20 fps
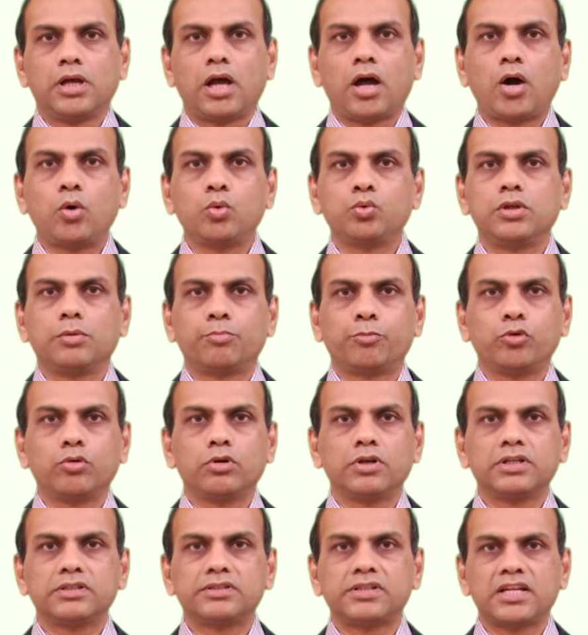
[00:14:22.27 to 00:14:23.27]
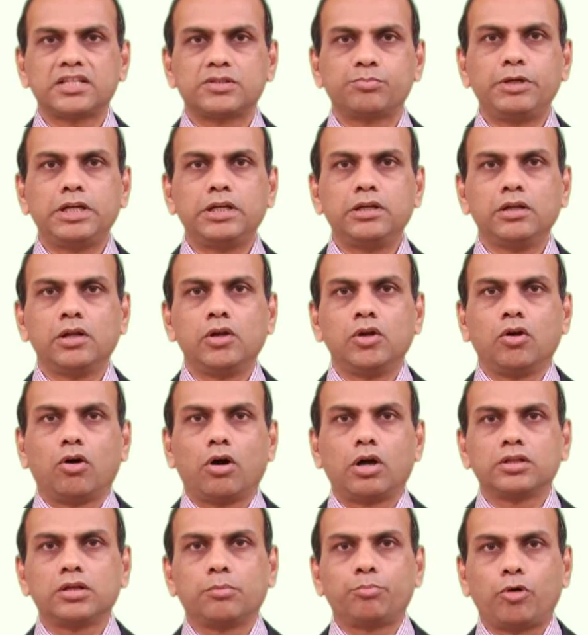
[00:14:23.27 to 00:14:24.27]
how the progress has been
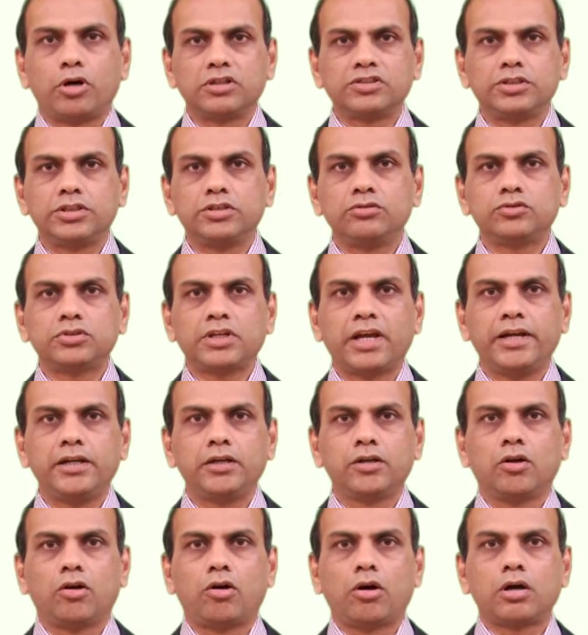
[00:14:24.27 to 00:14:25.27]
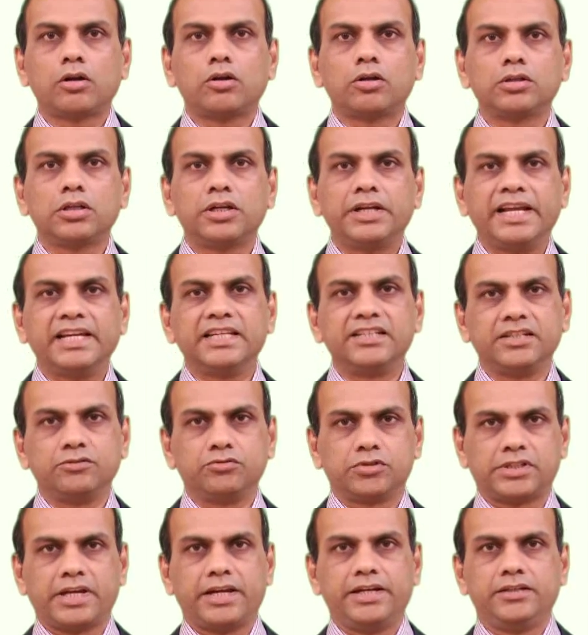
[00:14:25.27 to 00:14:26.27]
on the positive side or on the negative
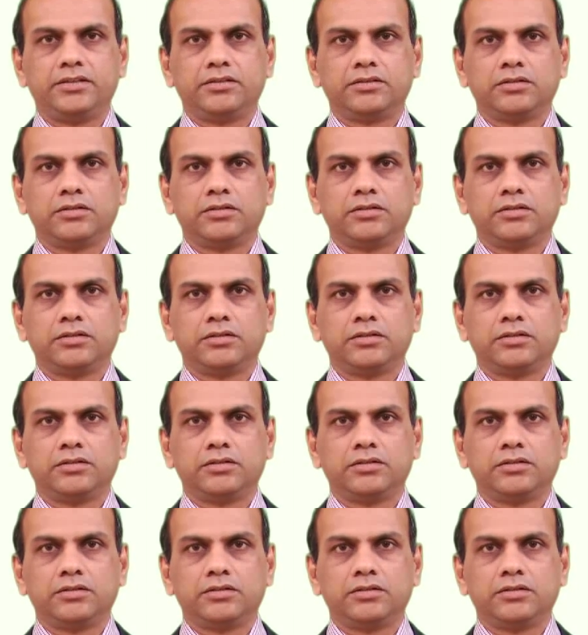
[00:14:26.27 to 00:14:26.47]
side.